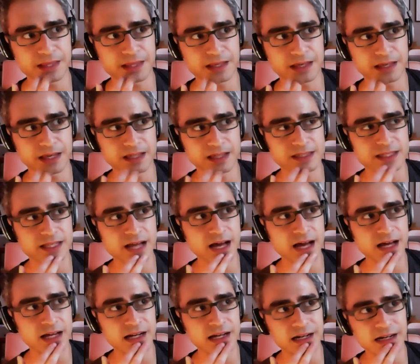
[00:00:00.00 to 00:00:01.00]
It's
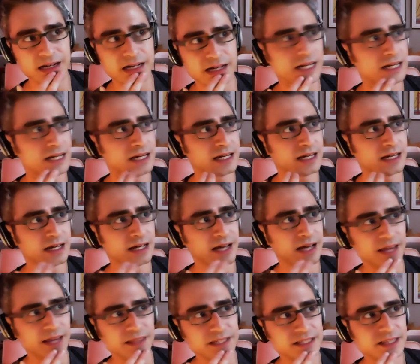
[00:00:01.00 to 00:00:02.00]
not,
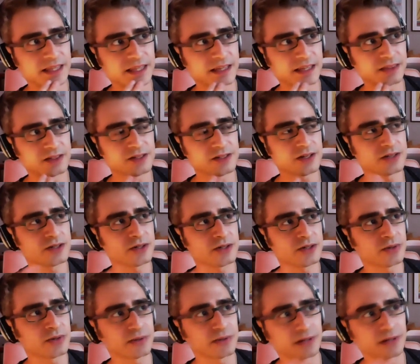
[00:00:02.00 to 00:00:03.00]
and that's the thing, there's
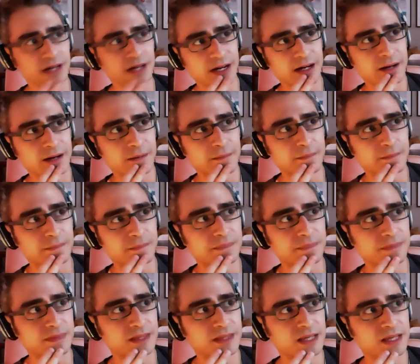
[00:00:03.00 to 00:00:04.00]

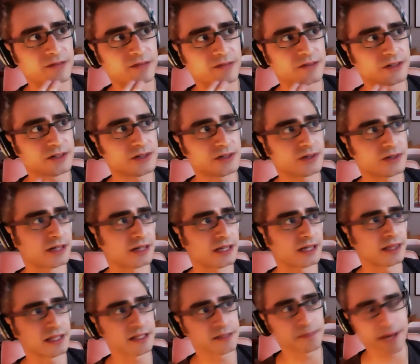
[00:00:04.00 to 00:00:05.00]
also, if you're sort of
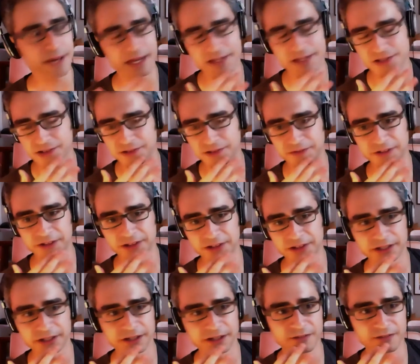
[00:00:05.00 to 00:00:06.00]
in this space or if you're
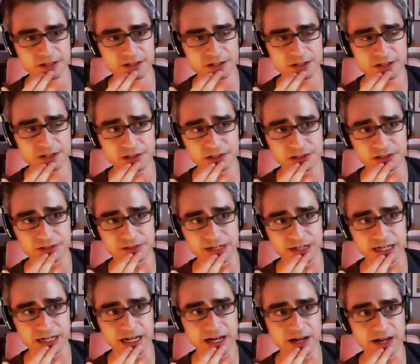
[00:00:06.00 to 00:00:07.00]
looking for a solution
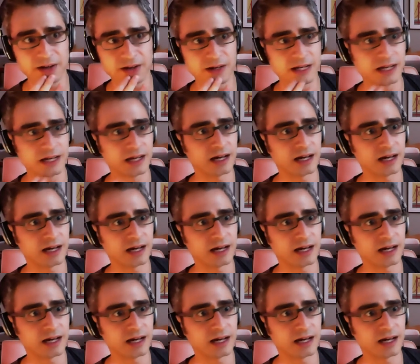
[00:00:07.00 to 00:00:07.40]
right now,